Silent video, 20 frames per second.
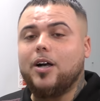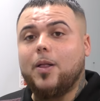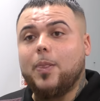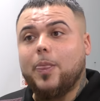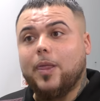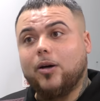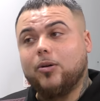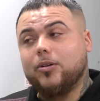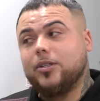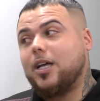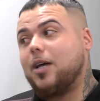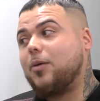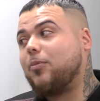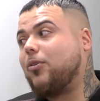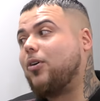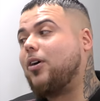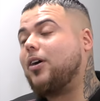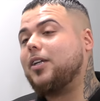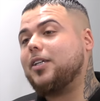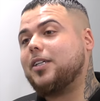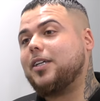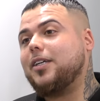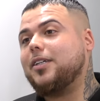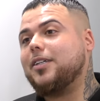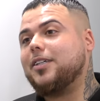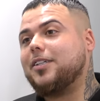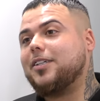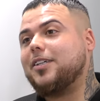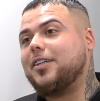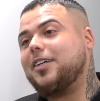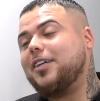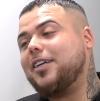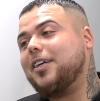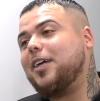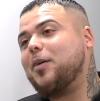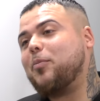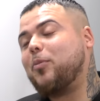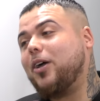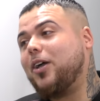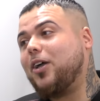And I was like, right, this gig
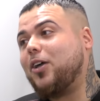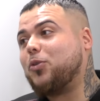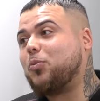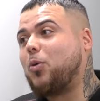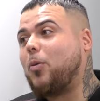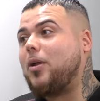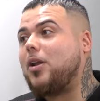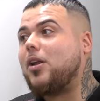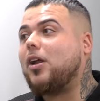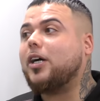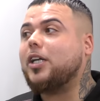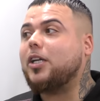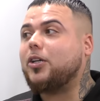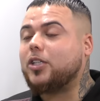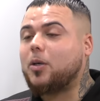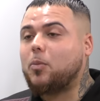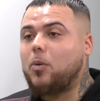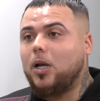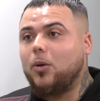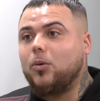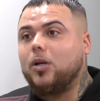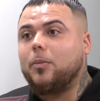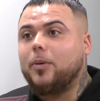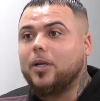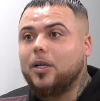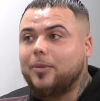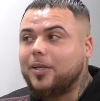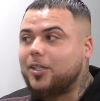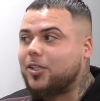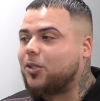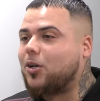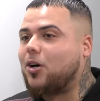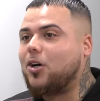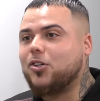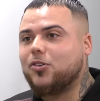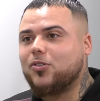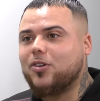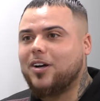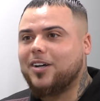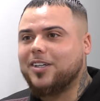yeah. But I was probably lucky because I probably would have been a bit
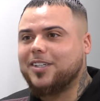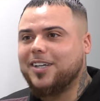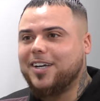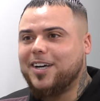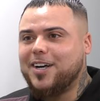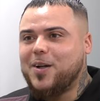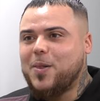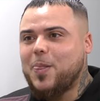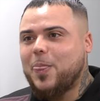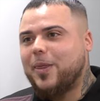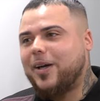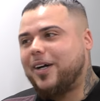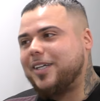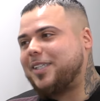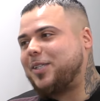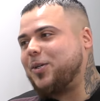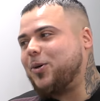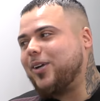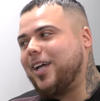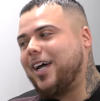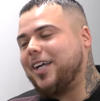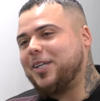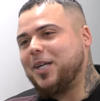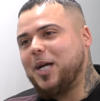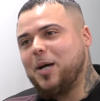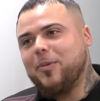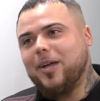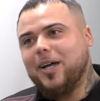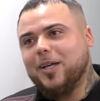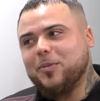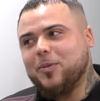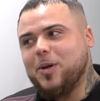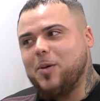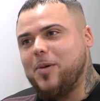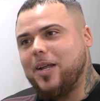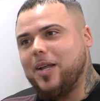starstruck. Yeah. But I still like, you know what I mean? I, was, I,